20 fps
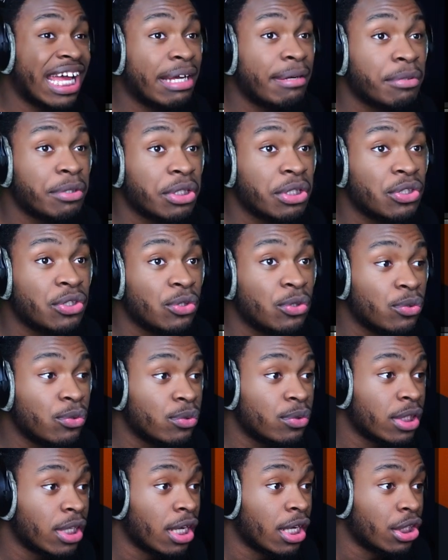able to
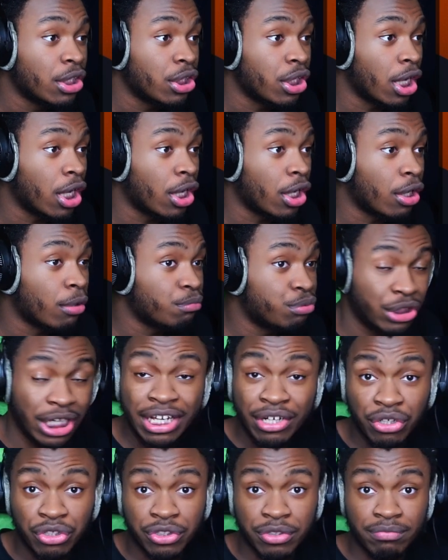use um,
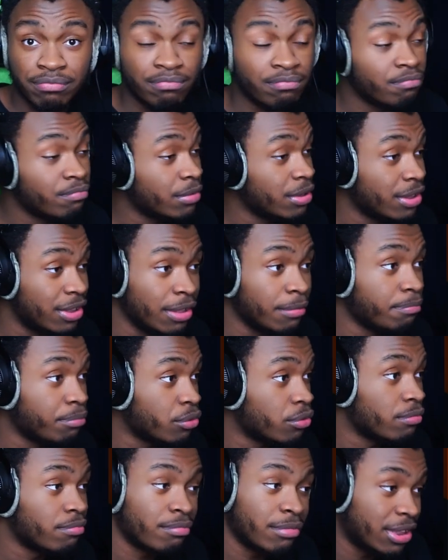shaders.
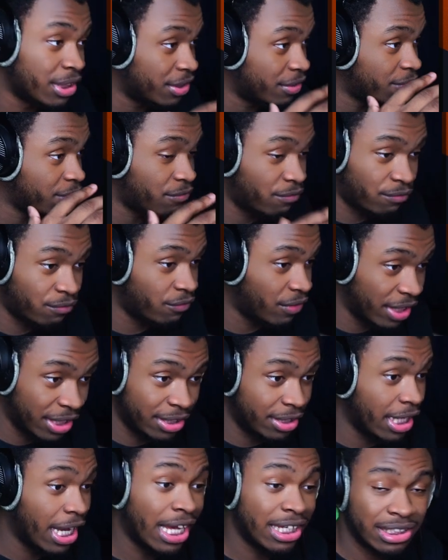Simple, it's
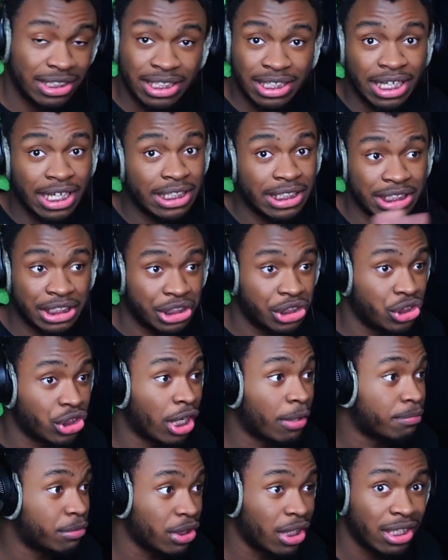fantastic. It gets the
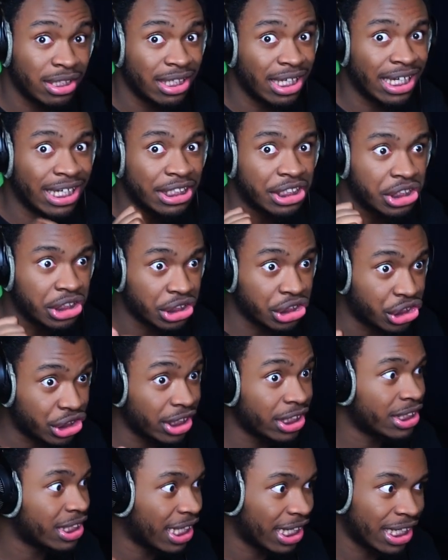job done. It's
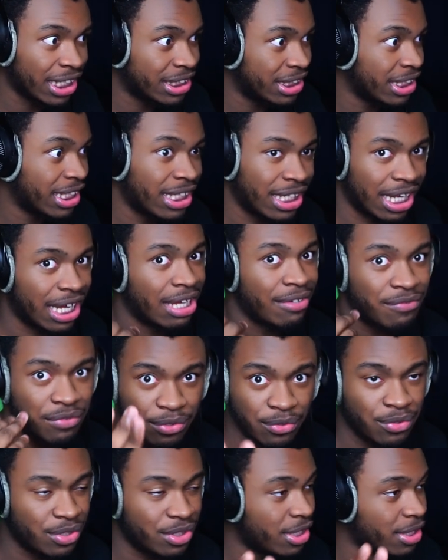legit. Like I said, I've
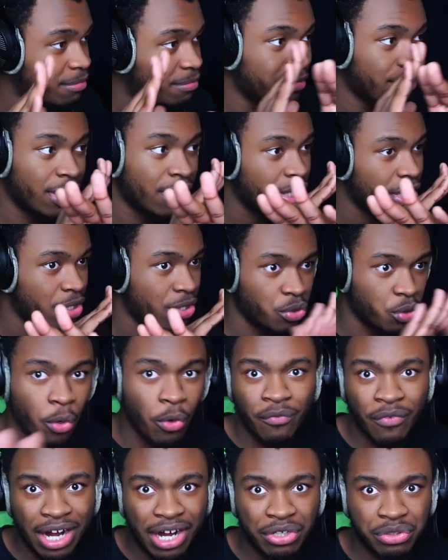used it. No
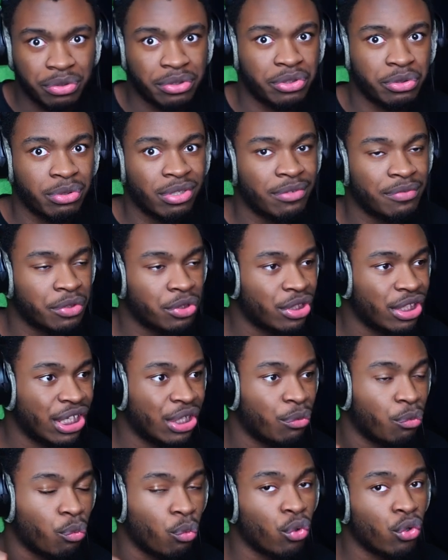virus whatsoever. It
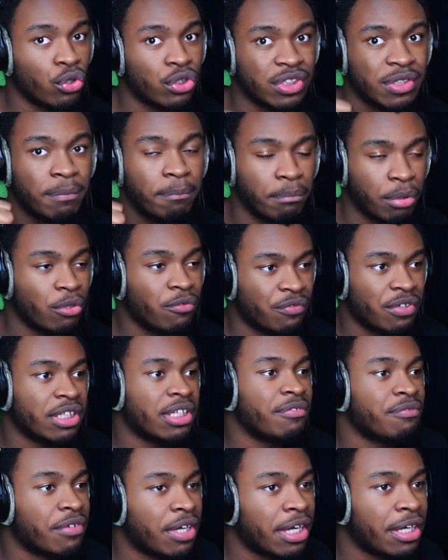works
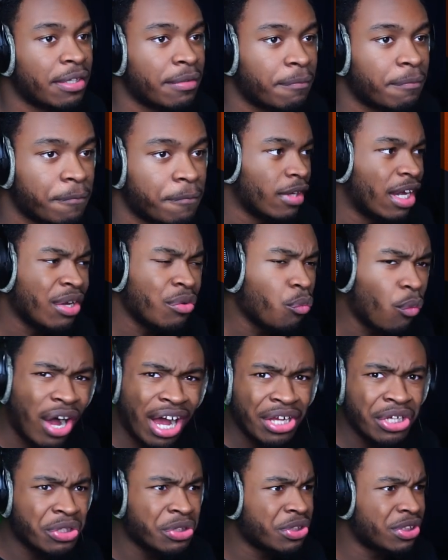perfectly fine. And
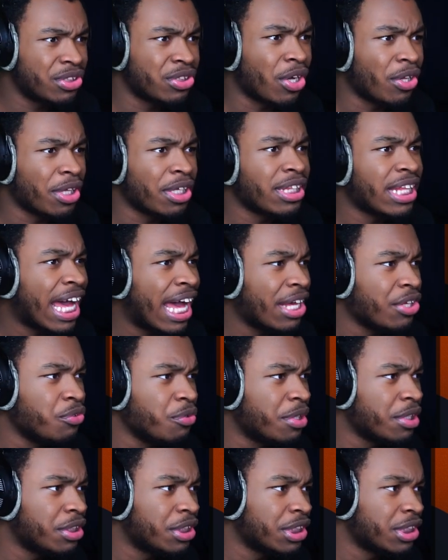while you're installing that, you
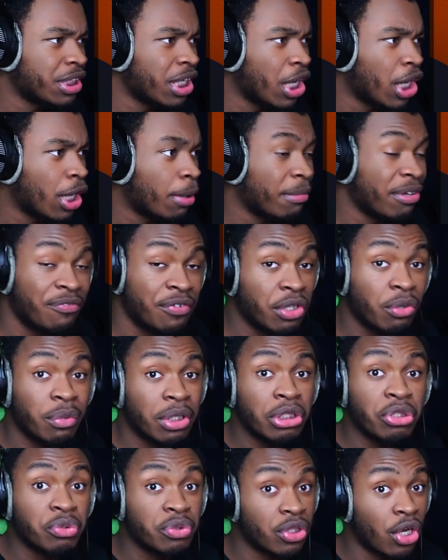could just, um, if you don't
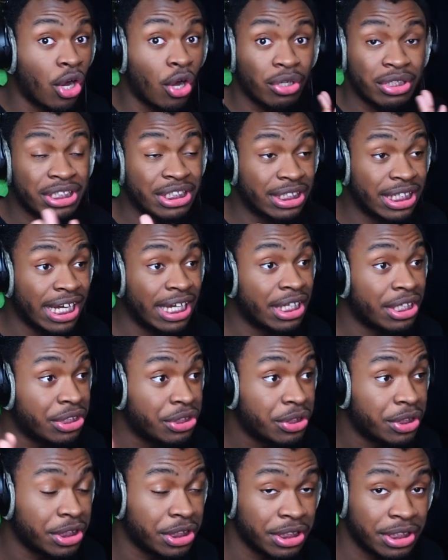want to lose all your data,
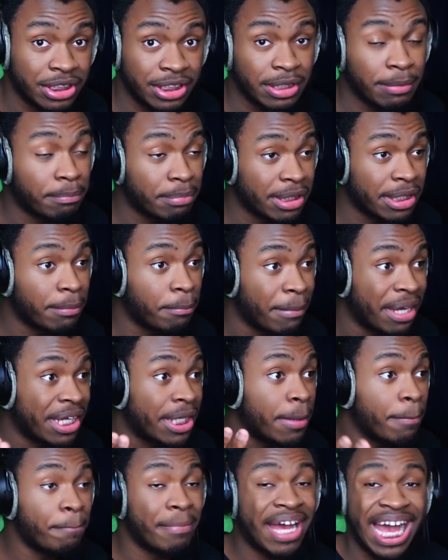you could just simply make
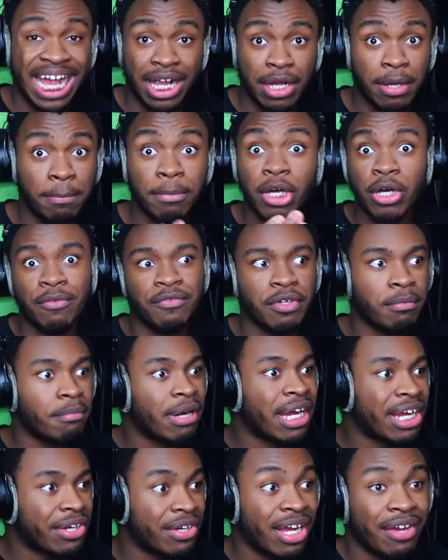a backup of your
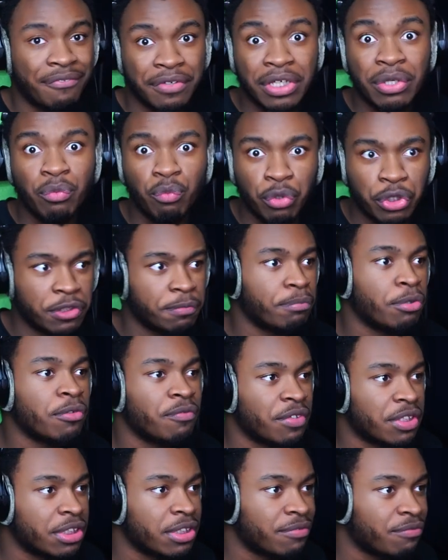Minecraft. It works
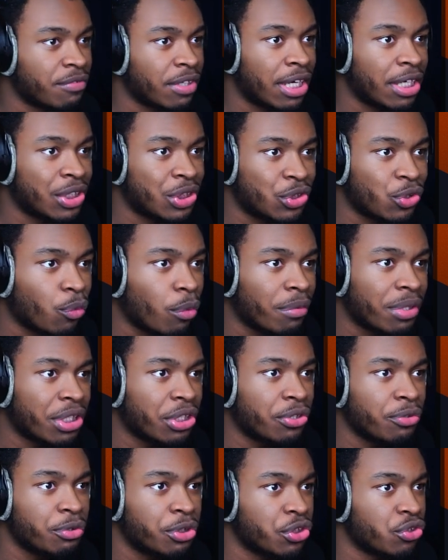perfectly fine. So what we're going to
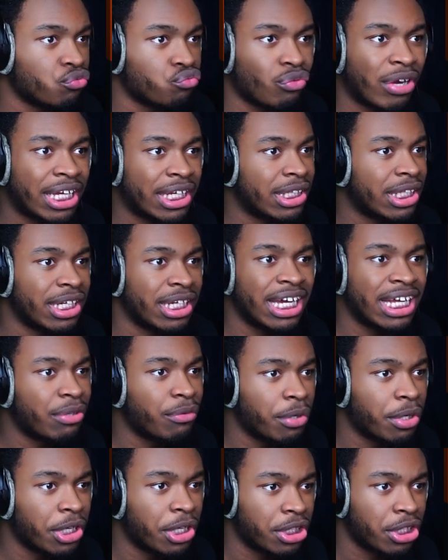do is just right click
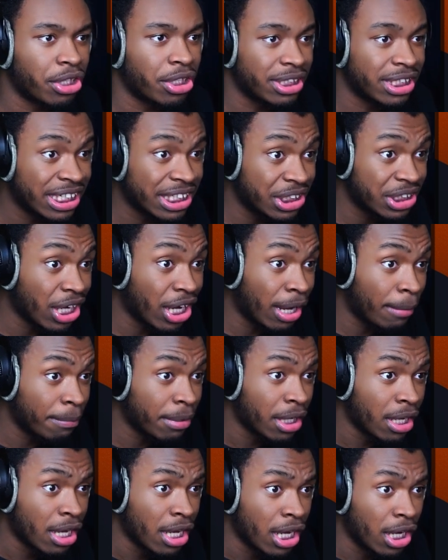anywhere on our desktop.
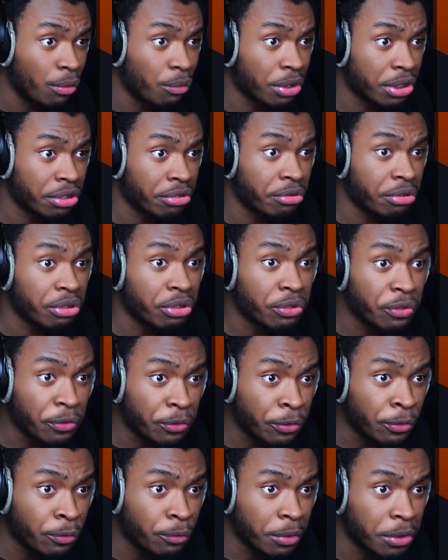We're going to go to
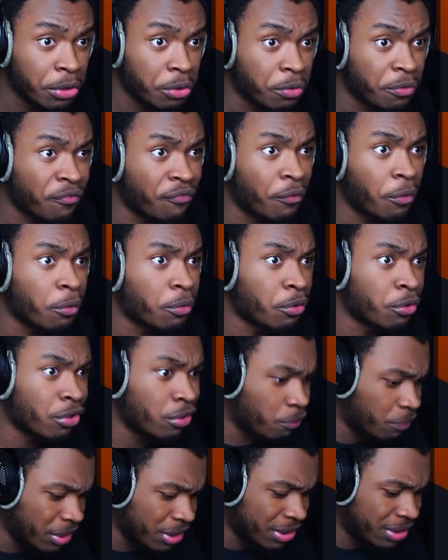new, we're going to go to folder,
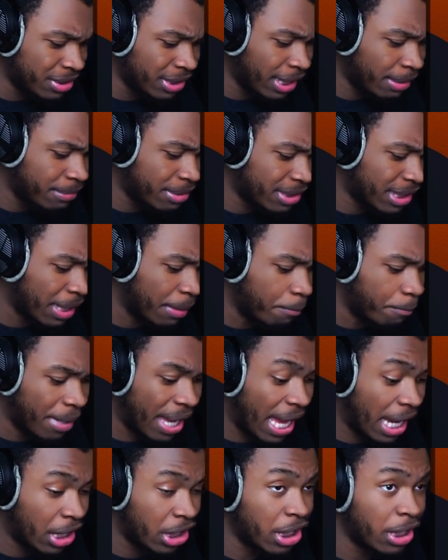and we can just name this like
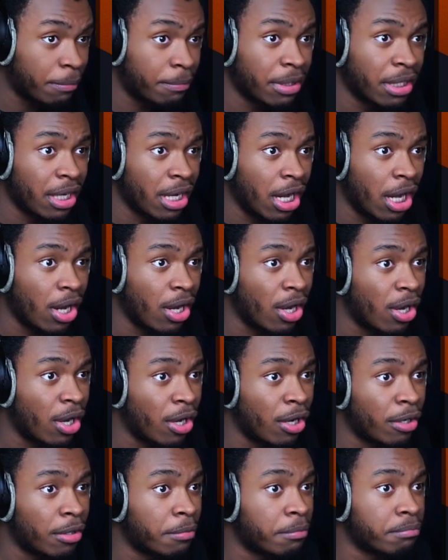backup.
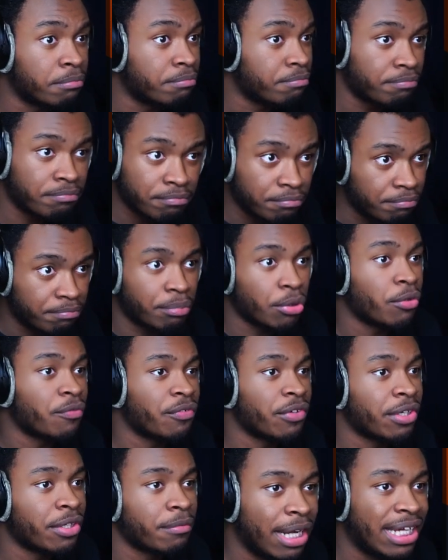Um,
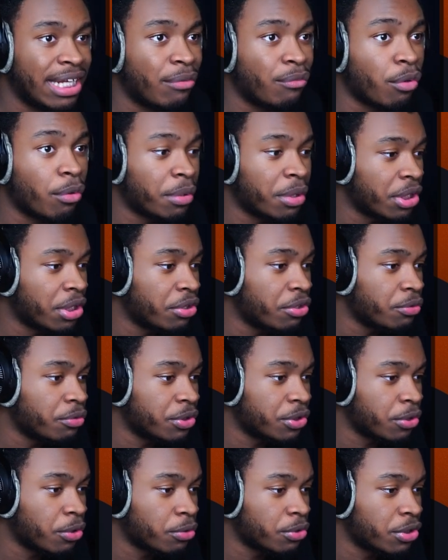perfect. And what we're going to do
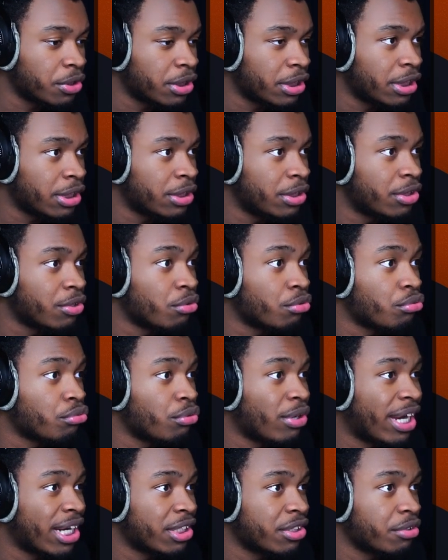is go to the
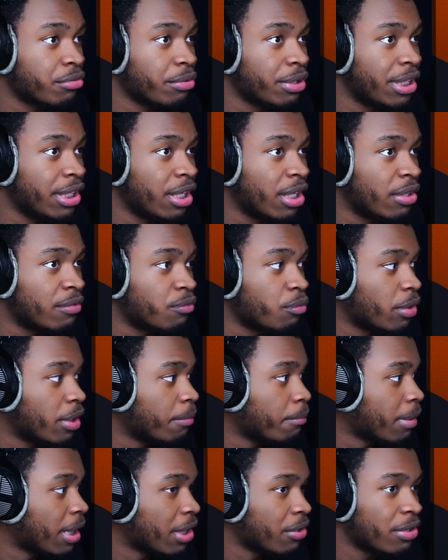directory of where
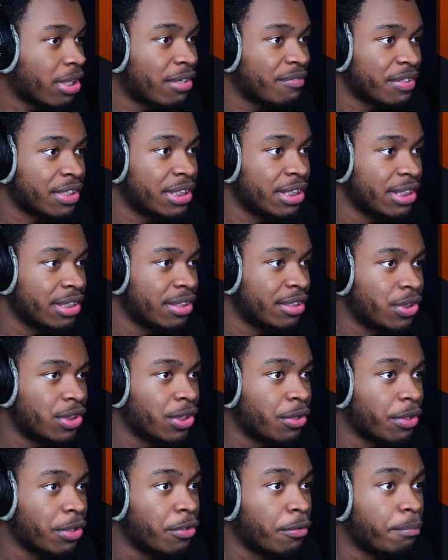Minecraft is.
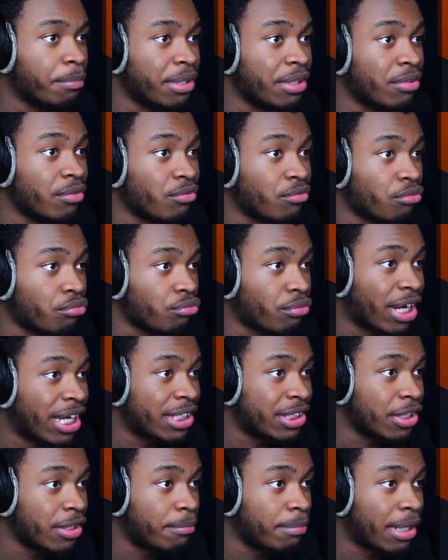So it'll be
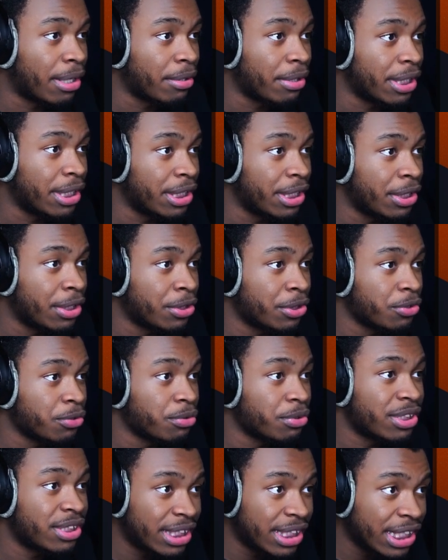right about here. So
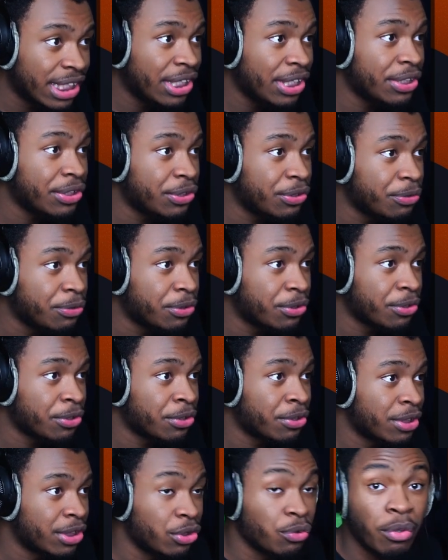C
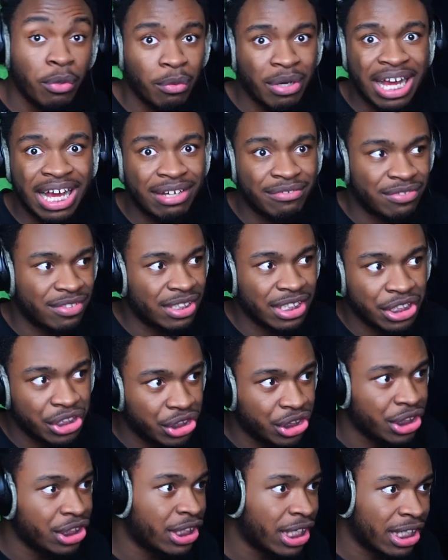users, you won't have six
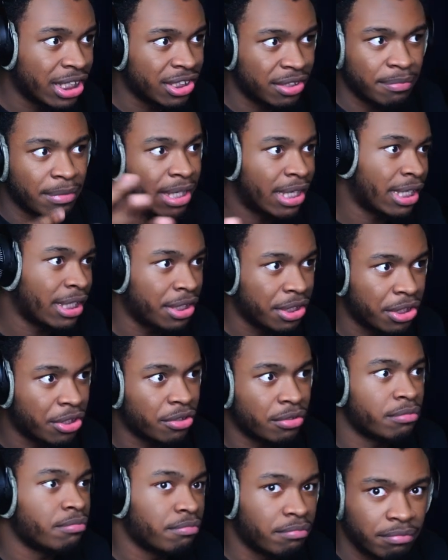G. That is my, you
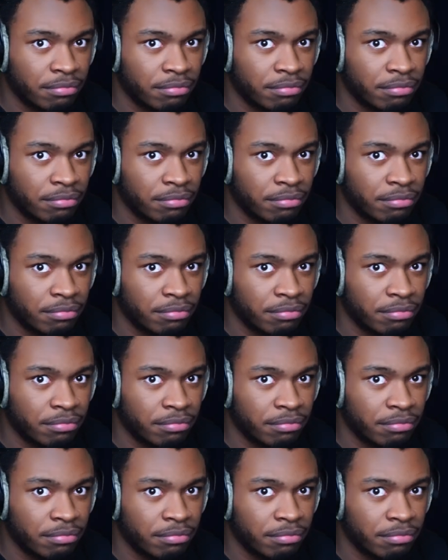know,